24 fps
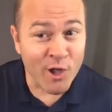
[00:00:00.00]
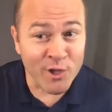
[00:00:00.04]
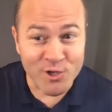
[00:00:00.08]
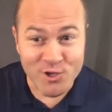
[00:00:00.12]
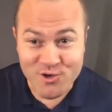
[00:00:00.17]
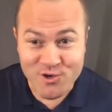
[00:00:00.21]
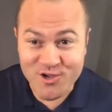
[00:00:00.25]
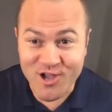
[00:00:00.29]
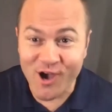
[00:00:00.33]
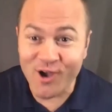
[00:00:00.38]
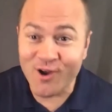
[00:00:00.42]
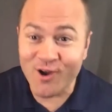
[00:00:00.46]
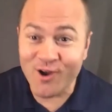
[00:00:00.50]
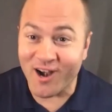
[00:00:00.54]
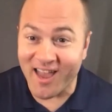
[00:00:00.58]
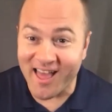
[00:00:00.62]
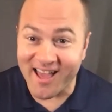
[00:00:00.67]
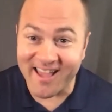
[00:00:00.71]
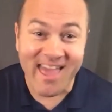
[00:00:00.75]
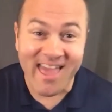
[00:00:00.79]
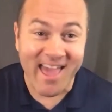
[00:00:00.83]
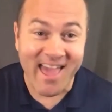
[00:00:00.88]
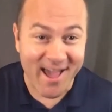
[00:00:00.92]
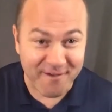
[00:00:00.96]
you go to
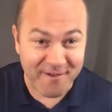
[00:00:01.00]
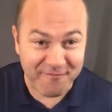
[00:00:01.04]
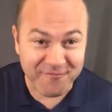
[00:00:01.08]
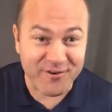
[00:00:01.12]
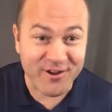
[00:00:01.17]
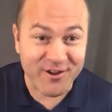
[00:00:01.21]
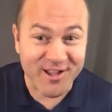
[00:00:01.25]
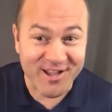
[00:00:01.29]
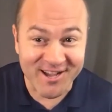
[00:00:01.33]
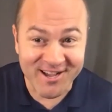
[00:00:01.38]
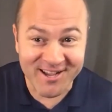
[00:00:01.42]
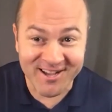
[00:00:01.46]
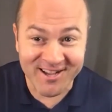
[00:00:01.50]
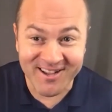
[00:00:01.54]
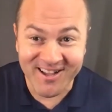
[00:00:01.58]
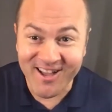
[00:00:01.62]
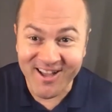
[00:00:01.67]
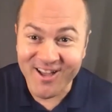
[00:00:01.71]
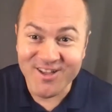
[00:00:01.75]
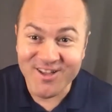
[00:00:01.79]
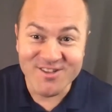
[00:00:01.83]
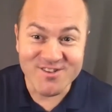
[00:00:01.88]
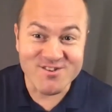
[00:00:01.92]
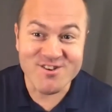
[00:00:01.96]
like Africa,
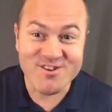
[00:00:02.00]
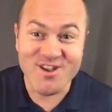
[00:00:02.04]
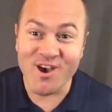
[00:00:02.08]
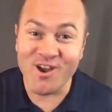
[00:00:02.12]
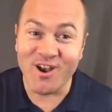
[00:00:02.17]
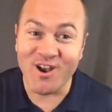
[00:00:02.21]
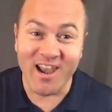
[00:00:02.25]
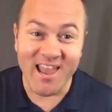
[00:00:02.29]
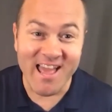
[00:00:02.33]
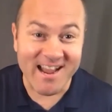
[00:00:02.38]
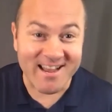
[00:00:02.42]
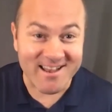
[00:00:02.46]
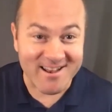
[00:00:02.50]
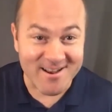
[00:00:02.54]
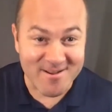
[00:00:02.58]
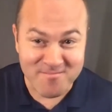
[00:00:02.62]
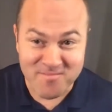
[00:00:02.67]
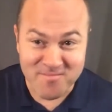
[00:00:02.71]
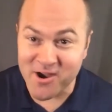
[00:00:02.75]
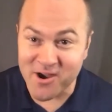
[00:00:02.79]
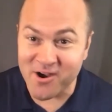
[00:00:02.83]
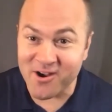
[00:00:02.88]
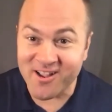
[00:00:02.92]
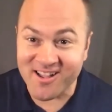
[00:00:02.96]
you go to Latin
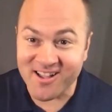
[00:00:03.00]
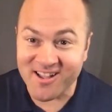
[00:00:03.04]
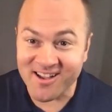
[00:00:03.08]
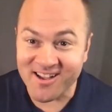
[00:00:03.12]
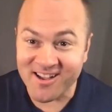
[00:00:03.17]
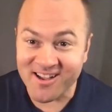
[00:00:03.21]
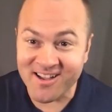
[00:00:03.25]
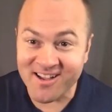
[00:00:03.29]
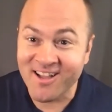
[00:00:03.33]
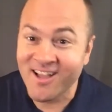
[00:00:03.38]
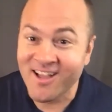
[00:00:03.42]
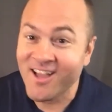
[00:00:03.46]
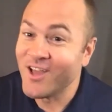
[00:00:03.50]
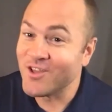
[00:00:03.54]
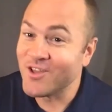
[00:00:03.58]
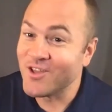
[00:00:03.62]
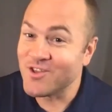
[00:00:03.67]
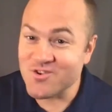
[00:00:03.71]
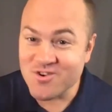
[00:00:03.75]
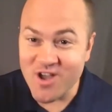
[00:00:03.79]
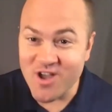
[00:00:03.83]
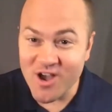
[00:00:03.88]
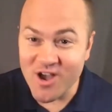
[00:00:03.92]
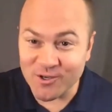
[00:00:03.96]
America,
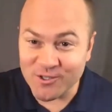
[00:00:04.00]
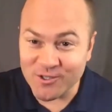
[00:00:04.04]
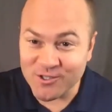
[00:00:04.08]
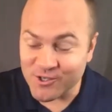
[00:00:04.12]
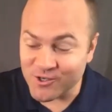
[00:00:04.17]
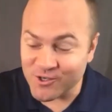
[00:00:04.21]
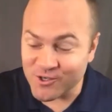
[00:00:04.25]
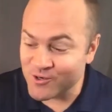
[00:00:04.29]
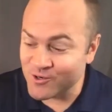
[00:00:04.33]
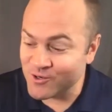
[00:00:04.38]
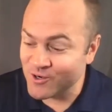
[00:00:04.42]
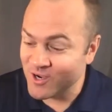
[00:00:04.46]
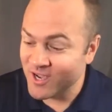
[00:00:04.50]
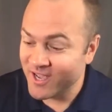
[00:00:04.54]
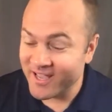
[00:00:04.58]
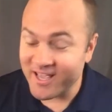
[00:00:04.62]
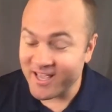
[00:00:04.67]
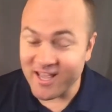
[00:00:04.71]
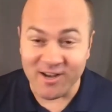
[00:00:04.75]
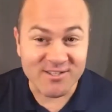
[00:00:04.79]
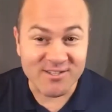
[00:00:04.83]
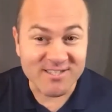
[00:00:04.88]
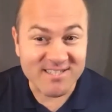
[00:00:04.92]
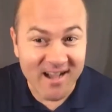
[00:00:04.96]
you go to,
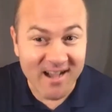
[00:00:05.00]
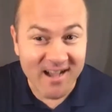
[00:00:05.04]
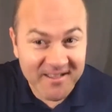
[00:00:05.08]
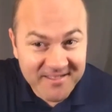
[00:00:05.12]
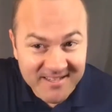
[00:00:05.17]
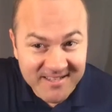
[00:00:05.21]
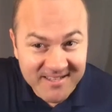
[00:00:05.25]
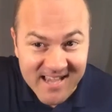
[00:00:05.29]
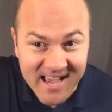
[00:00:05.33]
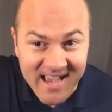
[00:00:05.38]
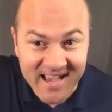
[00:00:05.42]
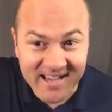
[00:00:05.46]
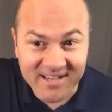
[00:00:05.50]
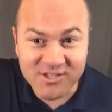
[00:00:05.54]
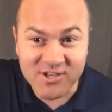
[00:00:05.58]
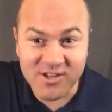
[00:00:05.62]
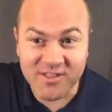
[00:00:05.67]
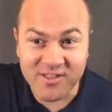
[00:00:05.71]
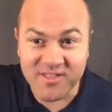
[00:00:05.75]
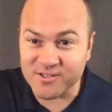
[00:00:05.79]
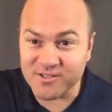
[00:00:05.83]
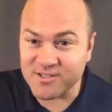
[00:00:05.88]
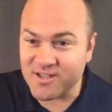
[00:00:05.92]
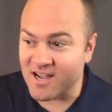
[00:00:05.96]
you know, Southeast Asia,
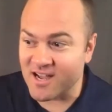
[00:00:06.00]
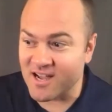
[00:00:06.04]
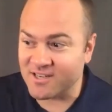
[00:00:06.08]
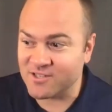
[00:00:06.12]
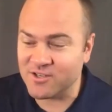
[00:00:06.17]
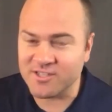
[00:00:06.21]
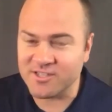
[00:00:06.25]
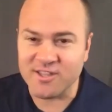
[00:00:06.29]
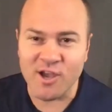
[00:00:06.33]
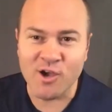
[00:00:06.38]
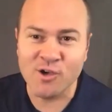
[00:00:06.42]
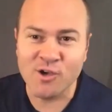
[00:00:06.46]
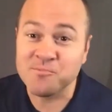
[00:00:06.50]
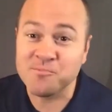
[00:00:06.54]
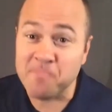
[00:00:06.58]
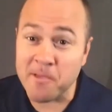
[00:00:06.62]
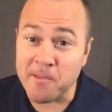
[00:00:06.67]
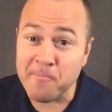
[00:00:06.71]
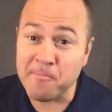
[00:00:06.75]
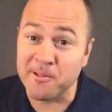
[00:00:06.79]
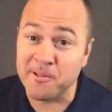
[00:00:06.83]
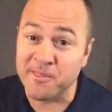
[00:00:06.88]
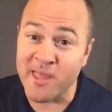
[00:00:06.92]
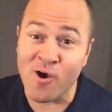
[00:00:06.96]
those countries, those
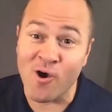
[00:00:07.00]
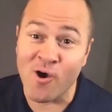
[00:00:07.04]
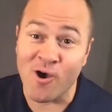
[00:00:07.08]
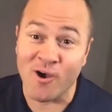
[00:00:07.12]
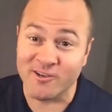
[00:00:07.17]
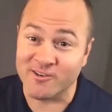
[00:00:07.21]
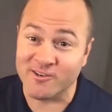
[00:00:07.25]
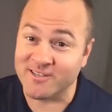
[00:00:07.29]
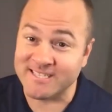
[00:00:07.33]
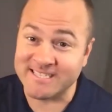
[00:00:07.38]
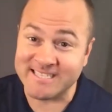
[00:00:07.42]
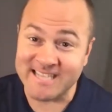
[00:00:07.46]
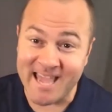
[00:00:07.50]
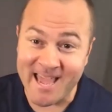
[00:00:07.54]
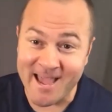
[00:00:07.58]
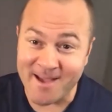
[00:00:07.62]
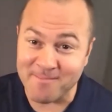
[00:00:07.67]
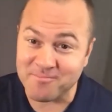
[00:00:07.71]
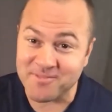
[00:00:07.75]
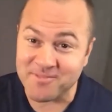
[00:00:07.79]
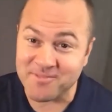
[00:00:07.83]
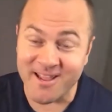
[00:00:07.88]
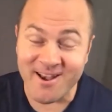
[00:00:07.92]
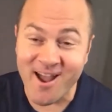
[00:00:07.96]
people know how to
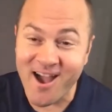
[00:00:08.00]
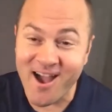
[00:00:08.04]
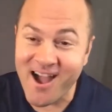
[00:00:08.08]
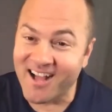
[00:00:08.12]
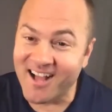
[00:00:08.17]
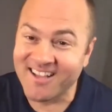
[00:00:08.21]
adapt. They not,